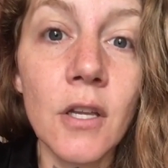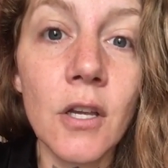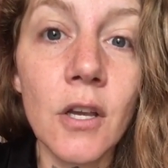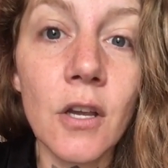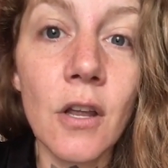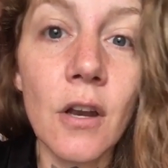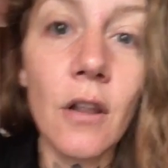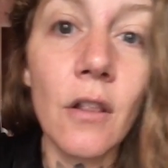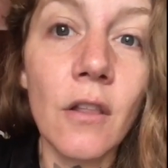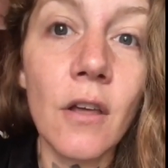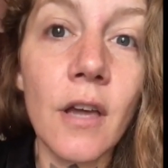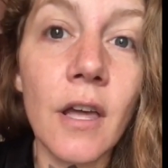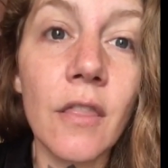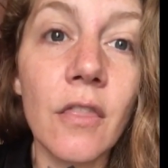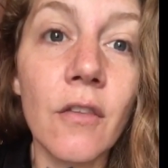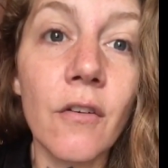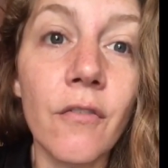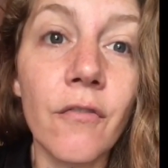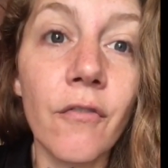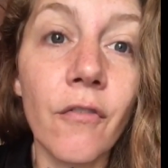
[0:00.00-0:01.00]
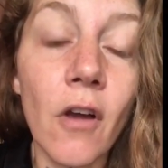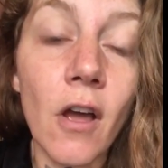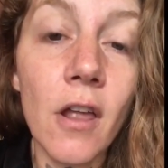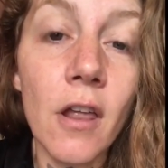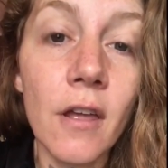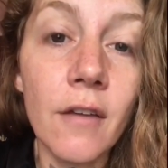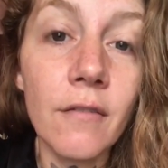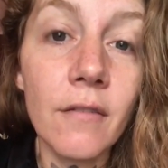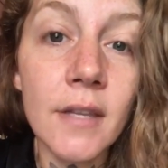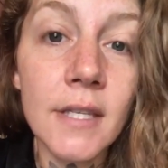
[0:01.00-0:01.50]
You're gonna look at the
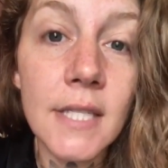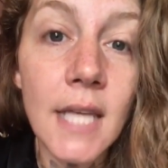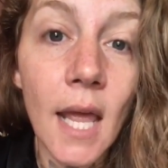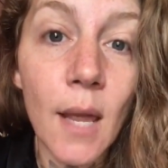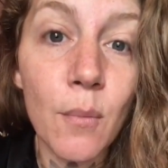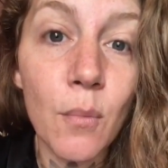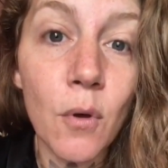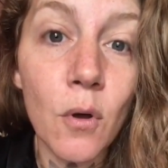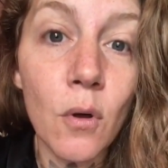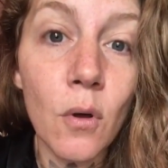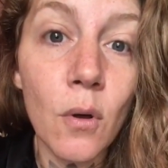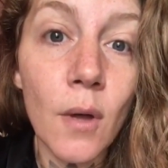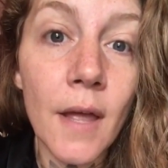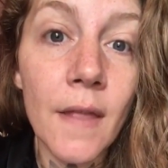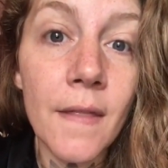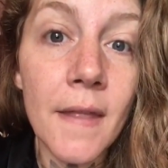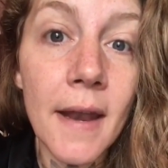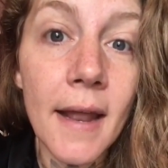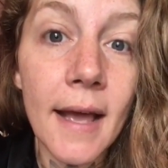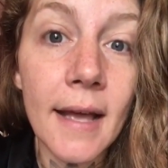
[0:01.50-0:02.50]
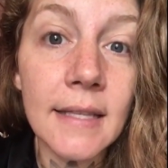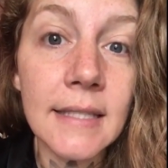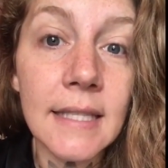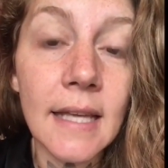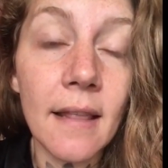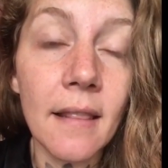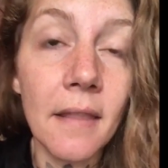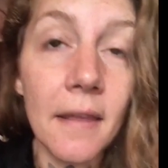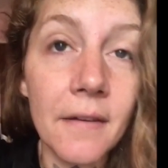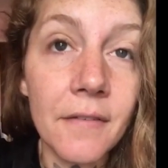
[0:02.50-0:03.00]
front of the table, and then
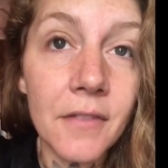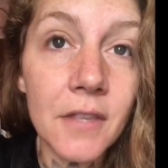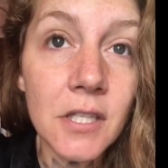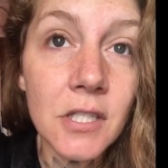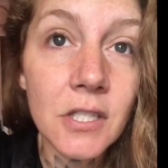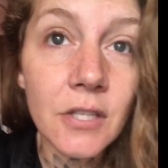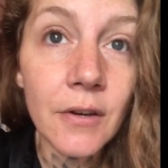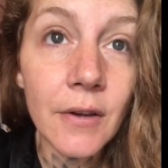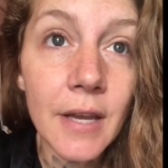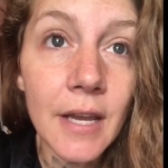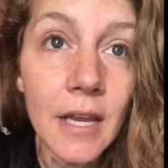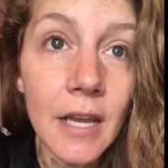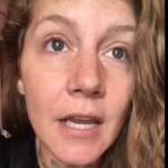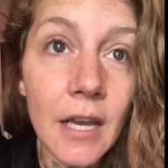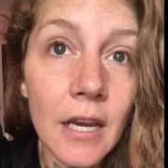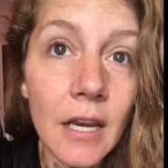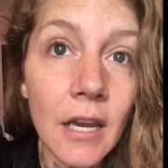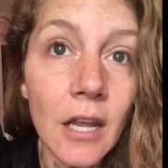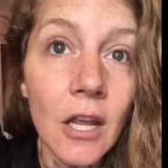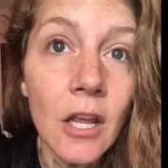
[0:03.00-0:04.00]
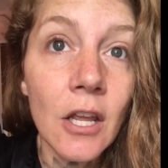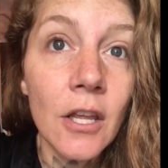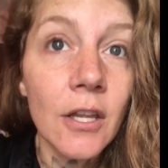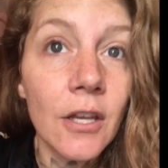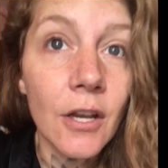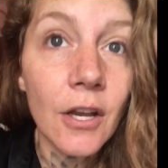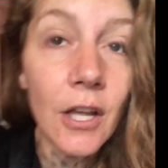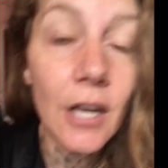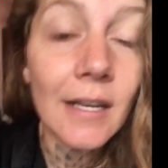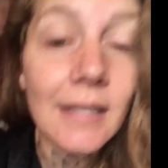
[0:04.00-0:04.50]
as I lift the screen,
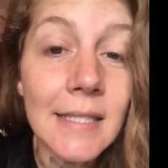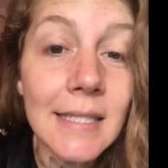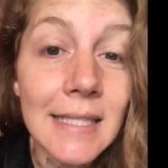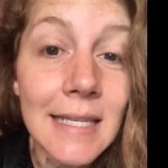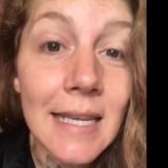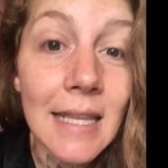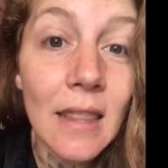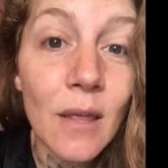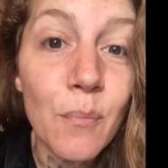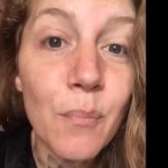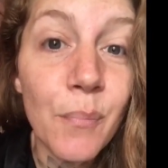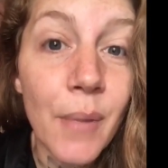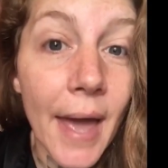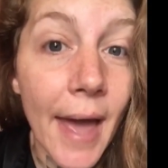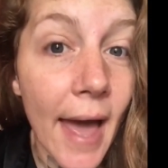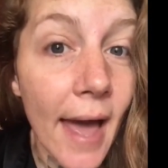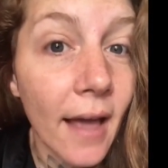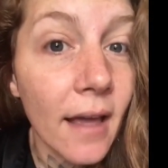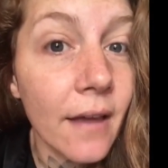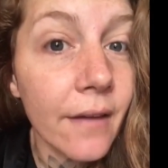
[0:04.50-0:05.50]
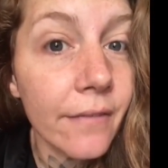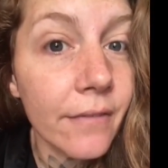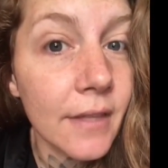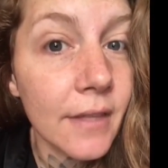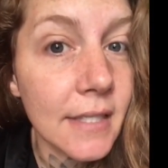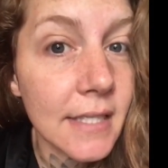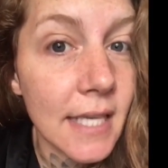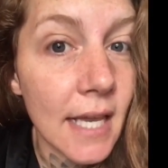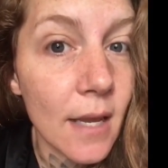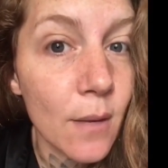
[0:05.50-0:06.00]
you're gonna see the back of
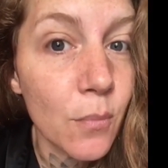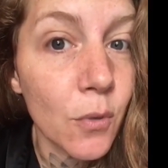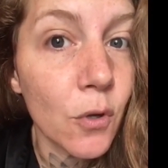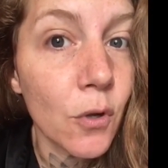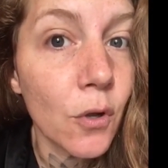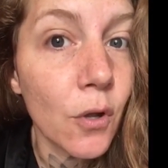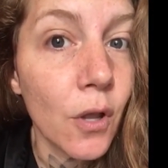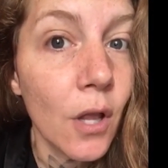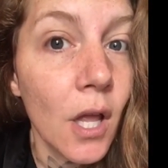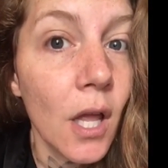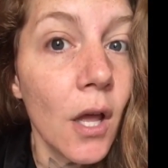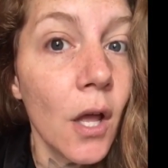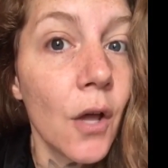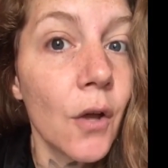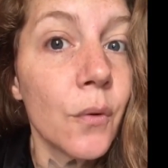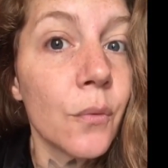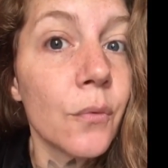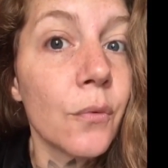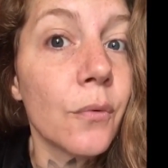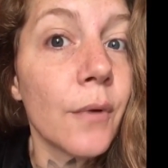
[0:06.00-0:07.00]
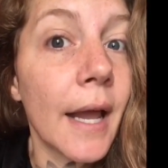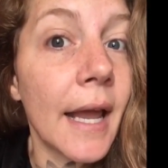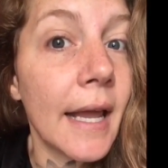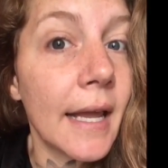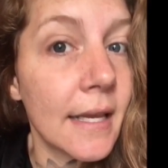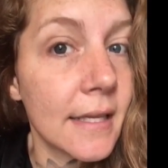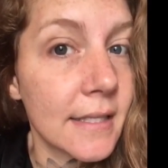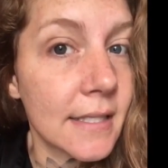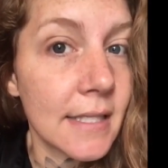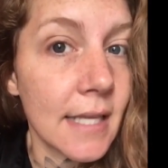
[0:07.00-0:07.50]
the table
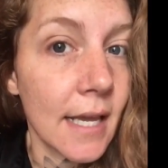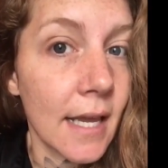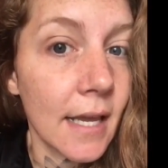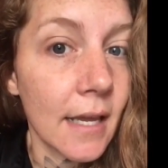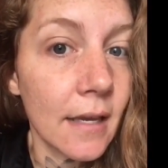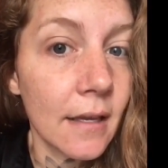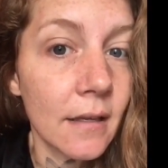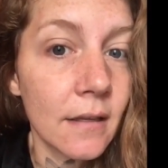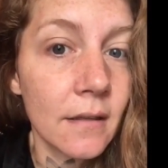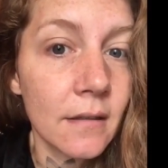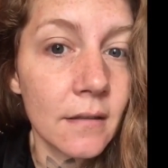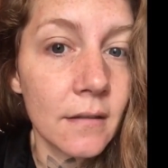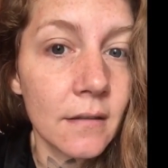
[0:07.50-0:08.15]
raising.